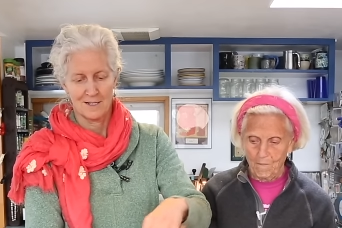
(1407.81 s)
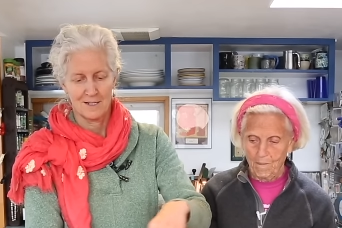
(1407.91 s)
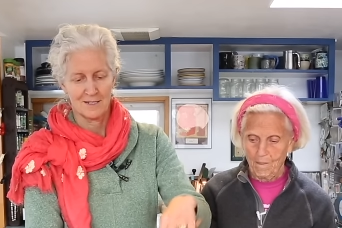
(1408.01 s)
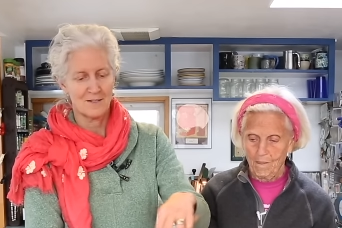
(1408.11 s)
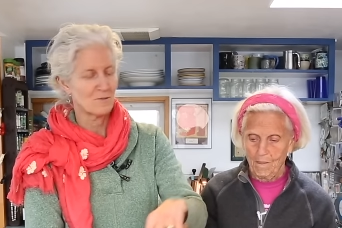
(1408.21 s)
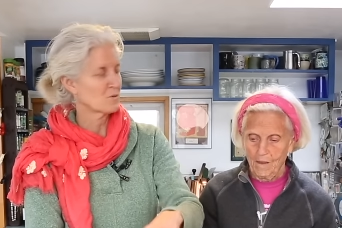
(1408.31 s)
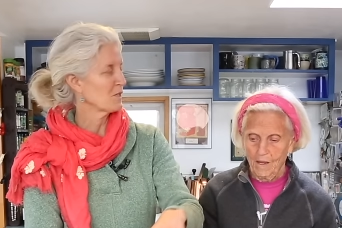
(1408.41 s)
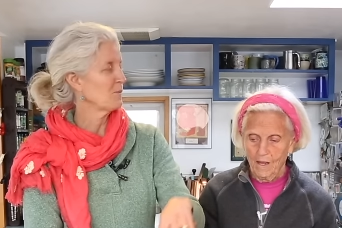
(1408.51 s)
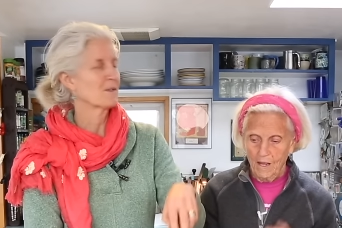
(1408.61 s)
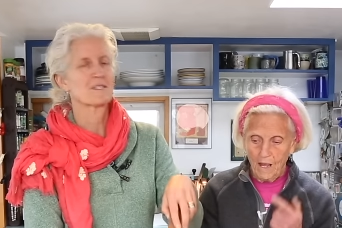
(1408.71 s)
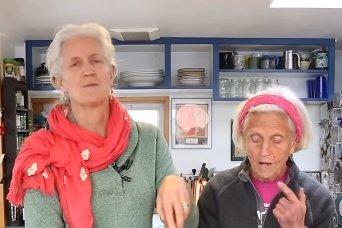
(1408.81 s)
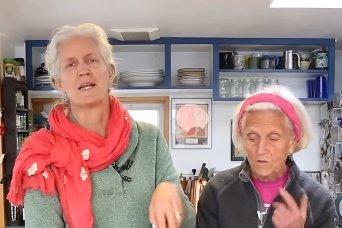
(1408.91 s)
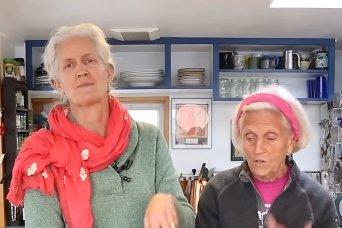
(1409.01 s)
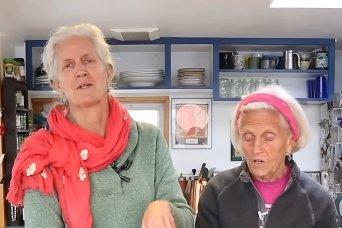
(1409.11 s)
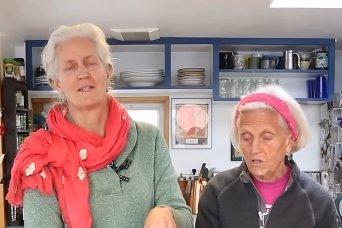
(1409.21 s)
Speaker 1: Did, some, some
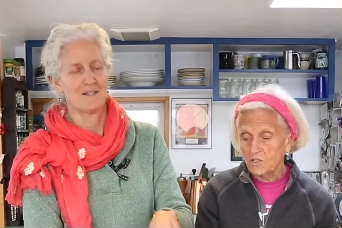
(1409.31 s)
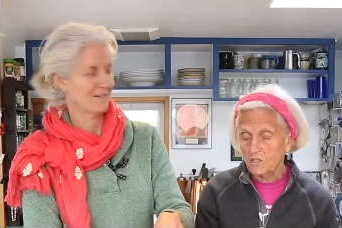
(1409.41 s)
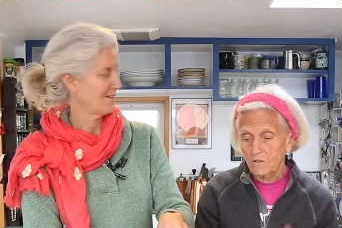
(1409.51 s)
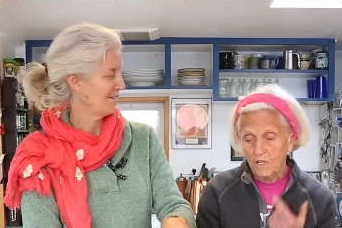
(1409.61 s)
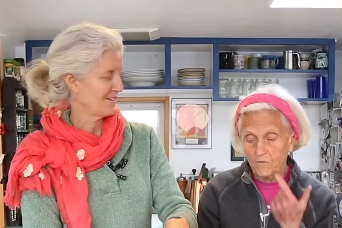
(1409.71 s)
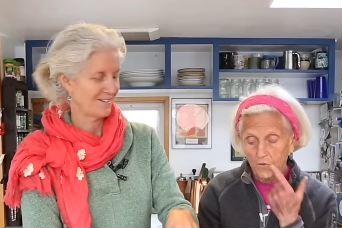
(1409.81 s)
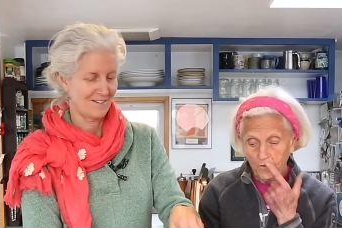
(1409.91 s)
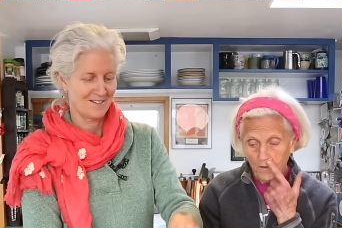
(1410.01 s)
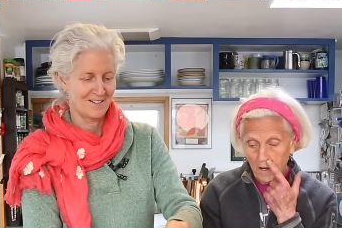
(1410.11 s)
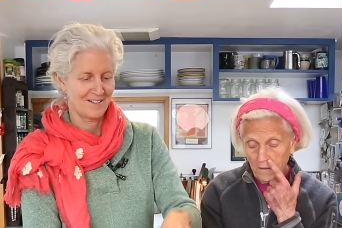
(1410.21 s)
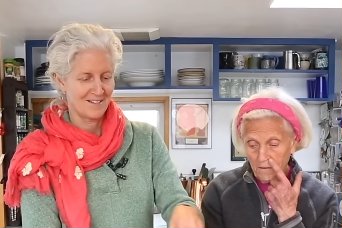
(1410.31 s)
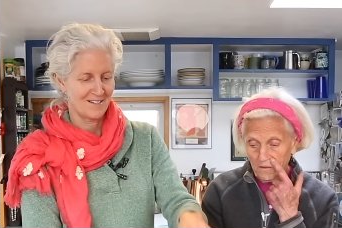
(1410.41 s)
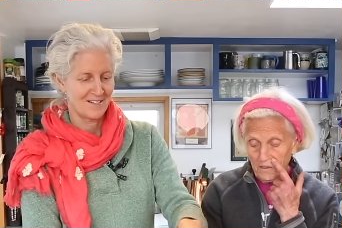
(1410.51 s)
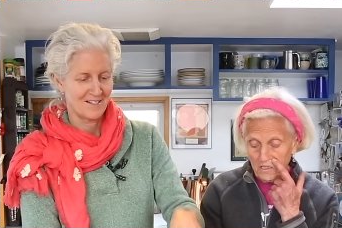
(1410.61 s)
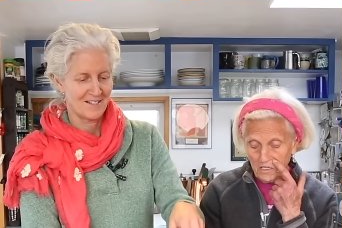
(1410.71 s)
and you can
Speaker 2: also, if you find
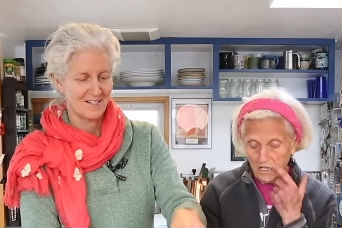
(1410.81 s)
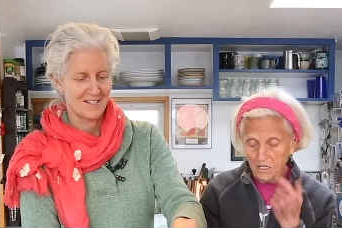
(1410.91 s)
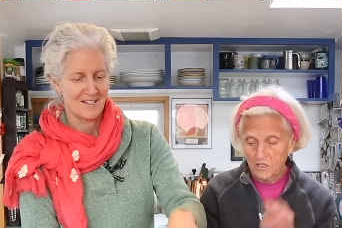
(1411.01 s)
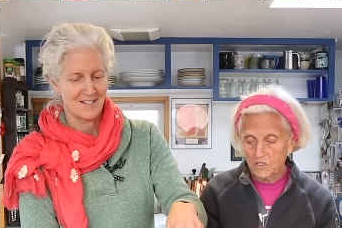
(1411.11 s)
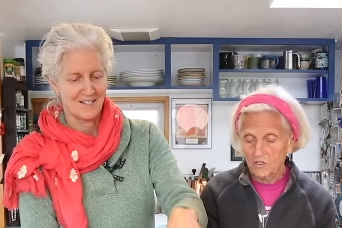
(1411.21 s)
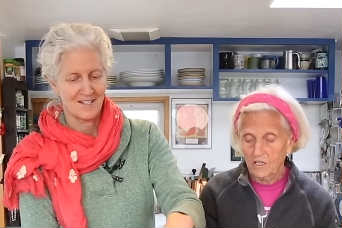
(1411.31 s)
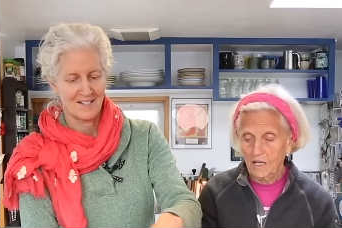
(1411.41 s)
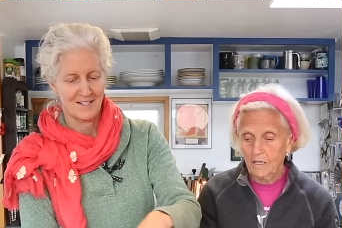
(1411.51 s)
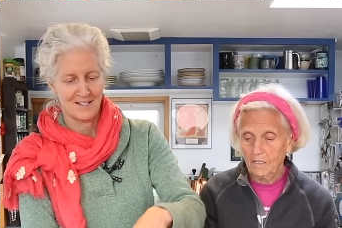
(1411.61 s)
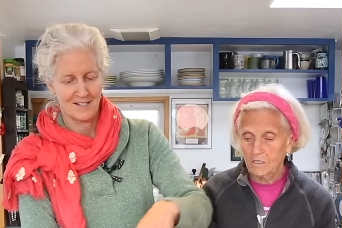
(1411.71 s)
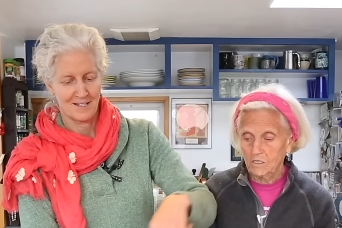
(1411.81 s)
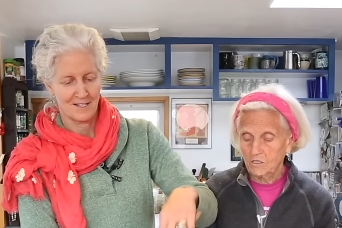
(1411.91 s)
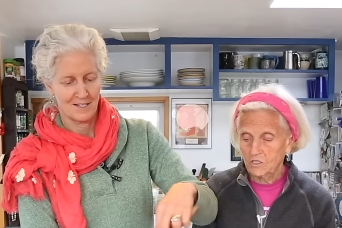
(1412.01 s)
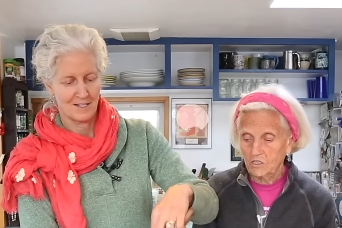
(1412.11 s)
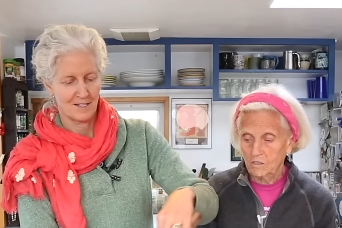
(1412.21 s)
that these onions are getting
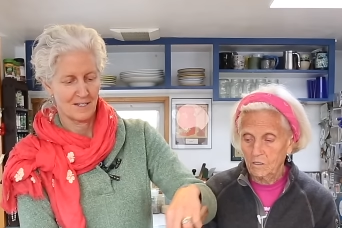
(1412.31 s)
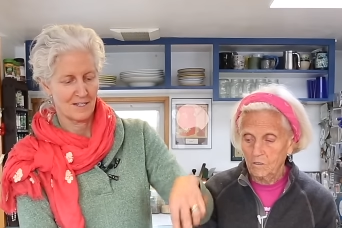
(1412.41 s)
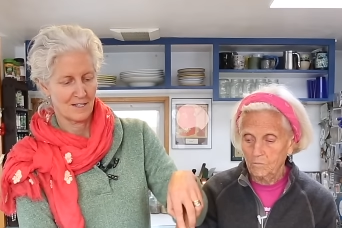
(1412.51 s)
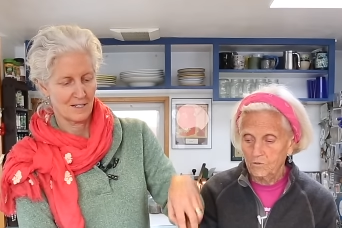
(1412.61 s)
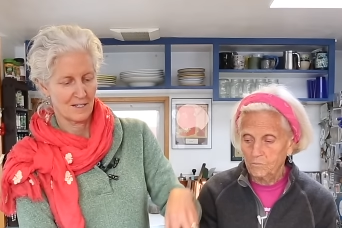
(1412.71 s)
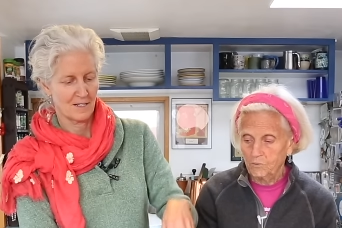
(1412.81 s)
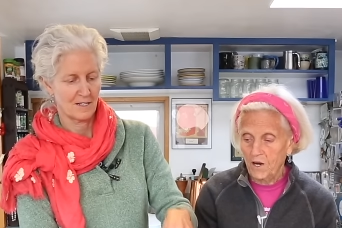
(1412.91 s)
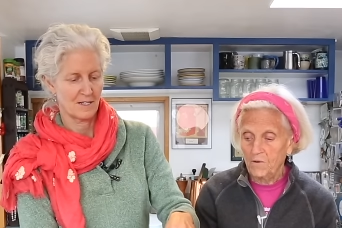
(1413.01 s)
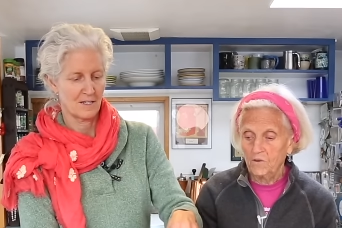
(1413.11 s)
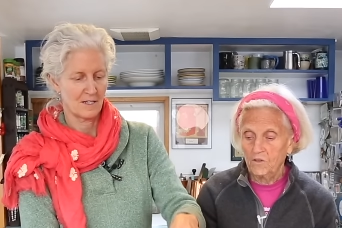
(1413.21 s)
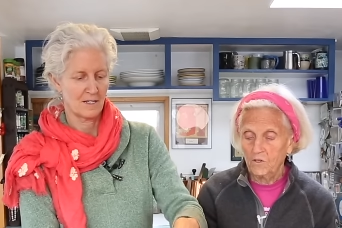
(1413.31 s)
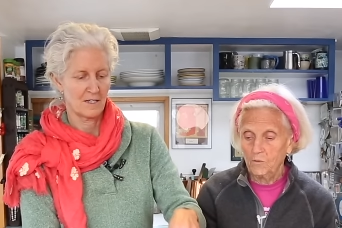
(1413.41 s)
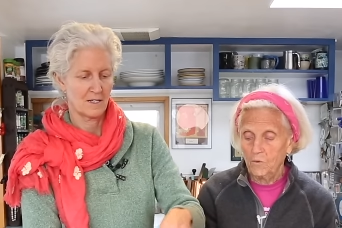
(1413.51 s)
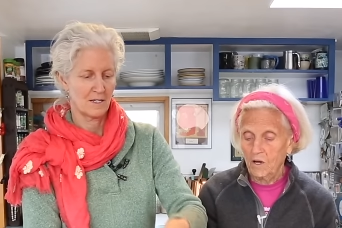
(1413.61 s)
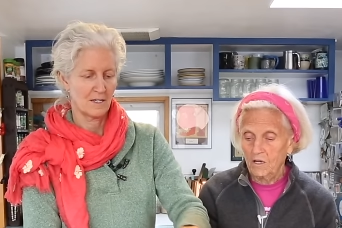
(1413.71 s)
just a little browner than
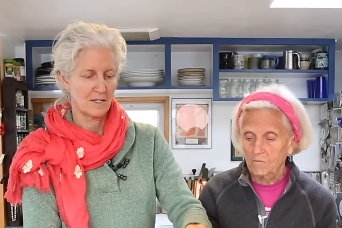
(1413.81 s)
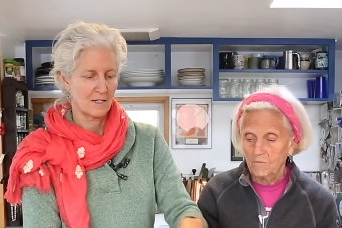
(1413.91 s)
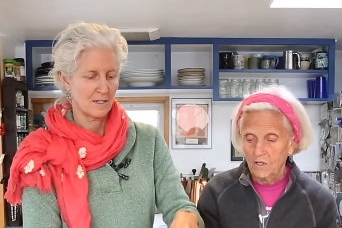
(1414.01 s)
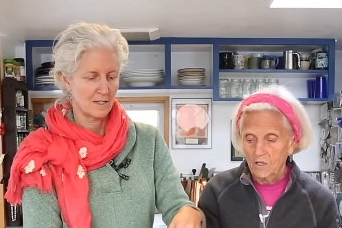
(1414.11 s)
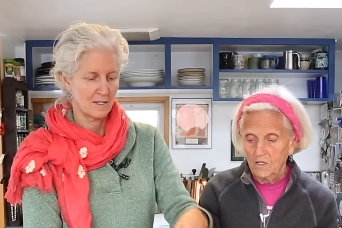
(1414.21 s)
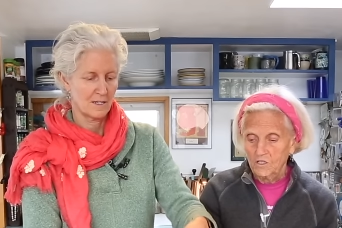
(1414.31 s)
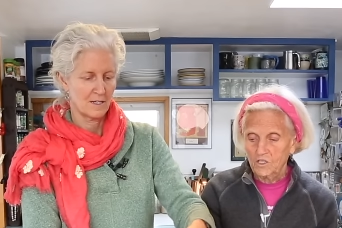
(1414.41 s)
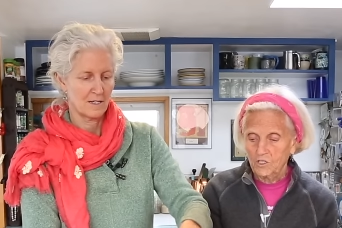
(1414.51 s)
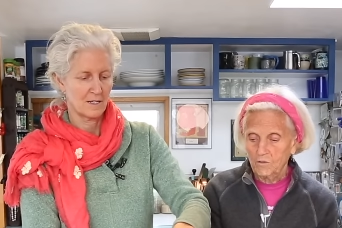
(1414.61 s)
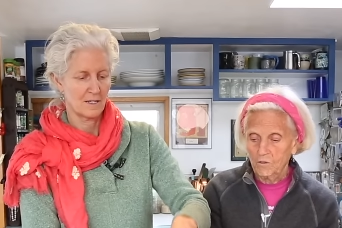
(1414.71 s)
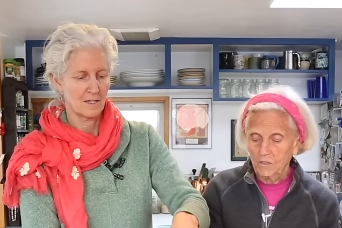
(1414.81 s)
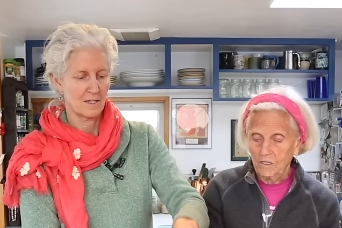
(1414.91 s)
you want, just throw a